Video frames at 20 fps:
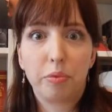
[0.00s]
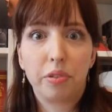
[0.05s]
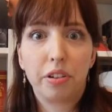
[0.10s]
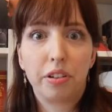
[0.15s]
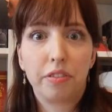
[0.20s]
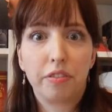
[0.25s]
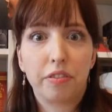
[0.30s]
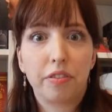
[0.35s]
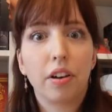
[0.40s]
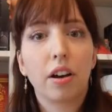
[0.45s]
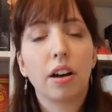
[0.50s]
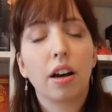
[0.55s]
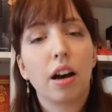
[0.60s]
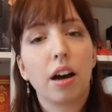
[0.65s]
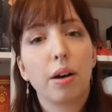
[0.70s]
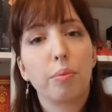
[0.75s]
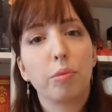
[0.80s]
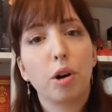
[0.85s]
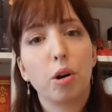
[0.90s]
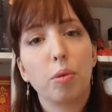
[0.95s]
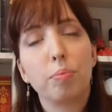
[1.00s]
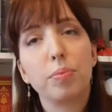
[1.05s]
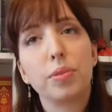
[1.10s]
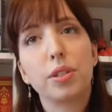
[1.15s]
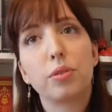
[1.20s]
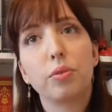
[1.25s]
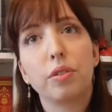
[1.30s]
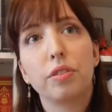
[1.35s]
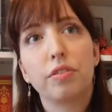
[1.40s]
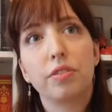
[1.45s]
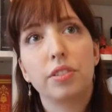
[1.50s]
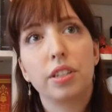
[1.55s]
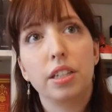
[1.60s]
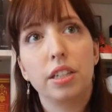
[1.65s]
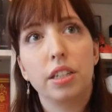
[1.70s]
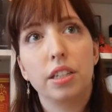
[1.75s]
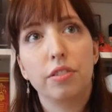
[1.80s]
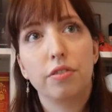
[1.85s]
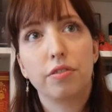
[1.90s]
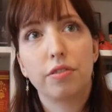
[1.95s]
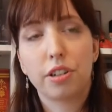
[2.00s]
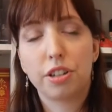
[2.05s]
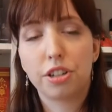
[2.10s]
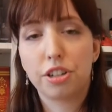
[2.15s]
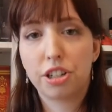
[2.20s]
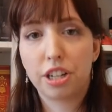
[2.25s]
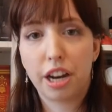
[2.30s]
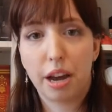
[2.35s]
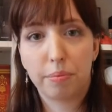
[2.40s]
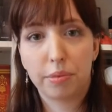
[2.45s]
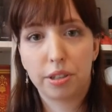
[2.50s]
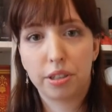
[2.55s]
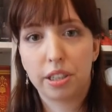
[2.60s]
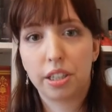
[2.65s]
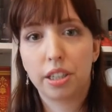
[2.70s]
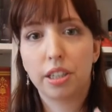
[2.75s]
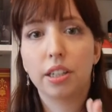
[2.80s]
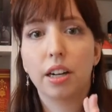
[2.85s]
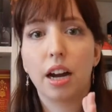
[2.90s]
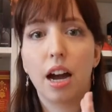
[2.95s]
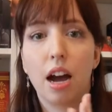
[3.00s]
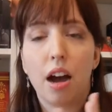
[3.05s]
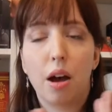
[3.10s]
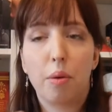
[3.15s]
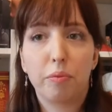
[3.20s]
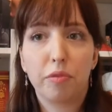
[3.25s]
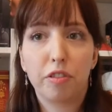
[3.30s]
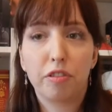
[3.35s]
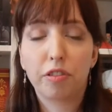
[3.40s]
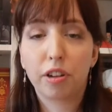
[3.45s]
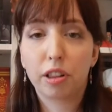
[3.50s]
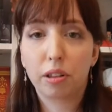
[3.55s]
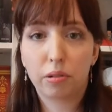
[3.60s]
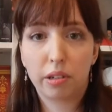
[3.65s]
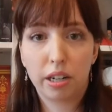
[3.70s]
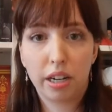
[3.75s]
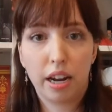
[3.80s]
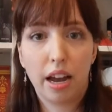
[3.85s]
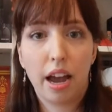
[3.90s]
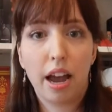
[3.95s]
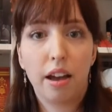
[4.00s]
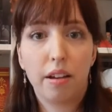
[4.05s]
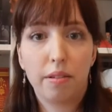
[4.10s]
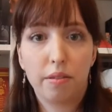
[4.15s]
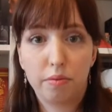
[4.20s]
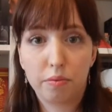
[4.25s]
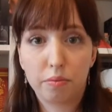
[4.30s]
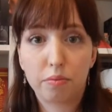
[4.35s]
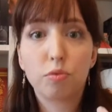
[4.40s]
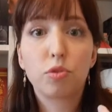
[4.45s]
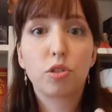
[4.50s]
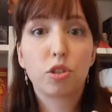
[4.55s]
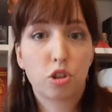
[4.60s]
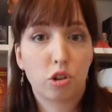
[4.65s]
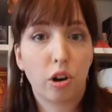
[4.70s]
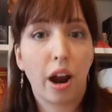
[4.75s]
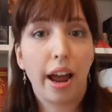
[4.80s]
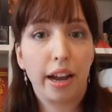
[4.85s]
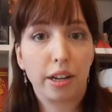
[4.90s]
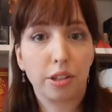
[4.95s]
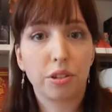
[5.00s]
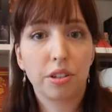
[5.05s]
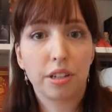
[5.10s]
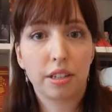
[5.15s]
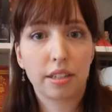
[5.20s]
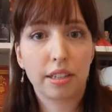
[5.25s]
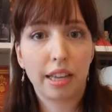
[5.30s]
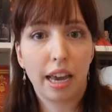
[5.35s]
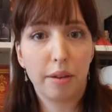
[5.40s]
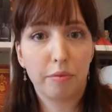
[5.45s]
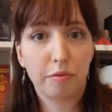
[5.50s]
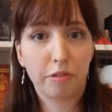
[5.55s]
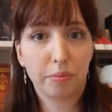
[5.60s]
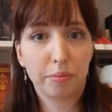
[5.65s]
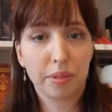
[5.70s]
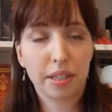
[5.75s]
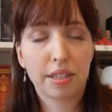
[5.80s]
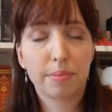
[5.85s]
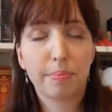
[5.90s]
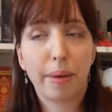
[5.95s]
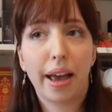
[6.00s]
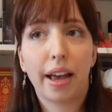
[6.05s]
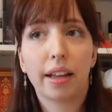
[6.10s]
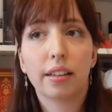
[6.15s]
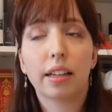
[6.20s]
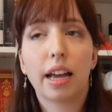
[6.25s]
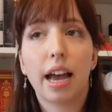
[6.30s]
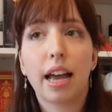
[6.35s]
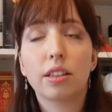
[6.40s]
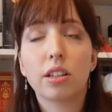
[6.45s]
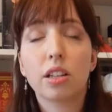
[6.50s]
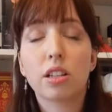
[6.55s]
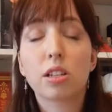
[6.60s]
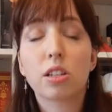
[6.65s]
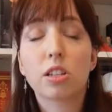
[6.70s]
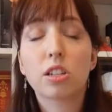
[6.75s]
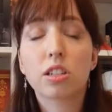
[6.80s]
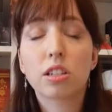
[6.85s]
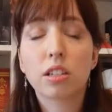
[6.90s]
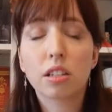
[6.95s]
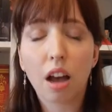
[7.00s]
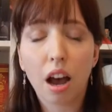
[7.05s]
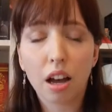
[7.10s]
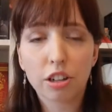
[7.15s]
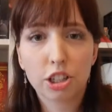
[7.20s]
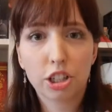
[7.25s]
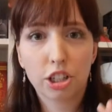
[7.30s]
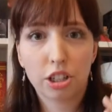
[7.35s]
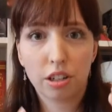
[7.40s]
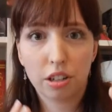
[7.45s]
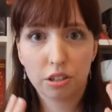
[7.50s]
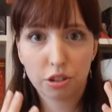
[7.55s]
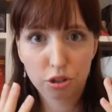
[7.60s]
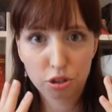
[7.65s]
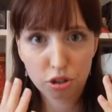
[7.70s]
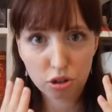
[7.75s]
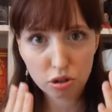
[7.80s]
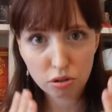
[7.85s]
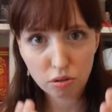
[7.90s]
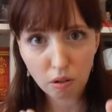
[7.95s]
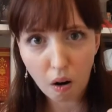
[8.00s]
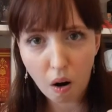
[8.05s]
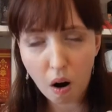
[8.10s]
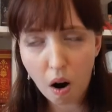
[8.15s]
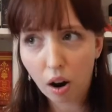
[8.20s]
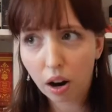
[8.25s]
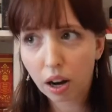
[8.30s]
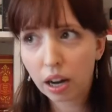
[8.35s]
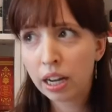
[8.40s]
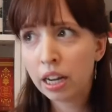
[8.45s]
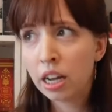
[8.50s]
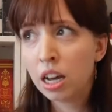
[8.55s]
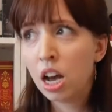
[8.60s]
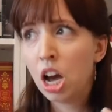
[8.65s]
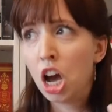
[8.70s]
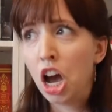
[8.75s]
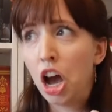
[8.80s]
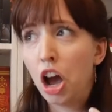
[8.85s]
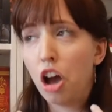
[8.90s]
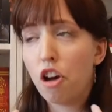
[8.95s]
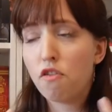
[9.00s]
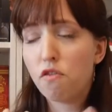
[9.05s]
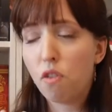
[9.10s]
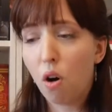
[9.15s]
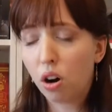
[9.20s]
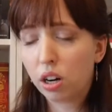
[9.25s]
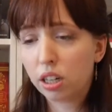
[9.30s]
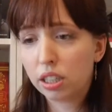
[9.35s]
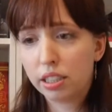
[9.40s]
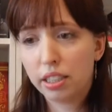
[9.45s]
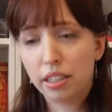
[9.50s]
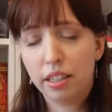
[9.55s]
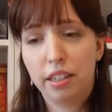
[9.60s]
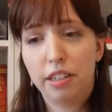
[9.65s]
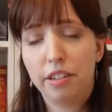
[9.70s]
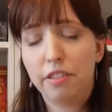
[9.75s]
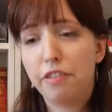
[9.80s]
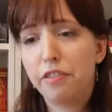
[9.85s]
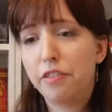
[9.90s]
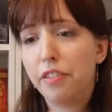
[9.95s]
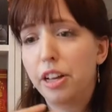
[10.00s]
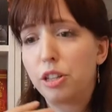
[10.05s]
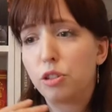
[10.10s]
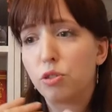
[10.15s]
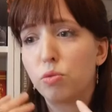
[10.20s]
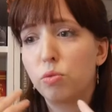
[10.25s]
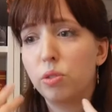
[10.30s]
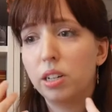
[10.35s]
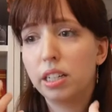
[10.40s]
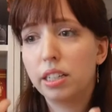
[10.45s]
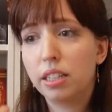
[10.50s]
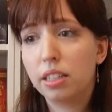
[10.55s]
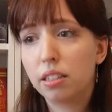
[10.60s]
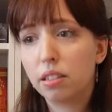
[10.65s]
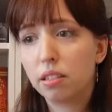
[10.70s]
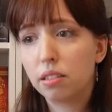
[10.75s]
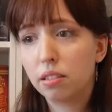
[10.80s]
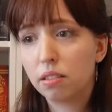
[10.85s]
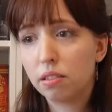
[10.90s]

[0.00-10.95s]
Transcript: with the first chapter with Gloria trying to escape from this man, and it's such a strong, evocative and really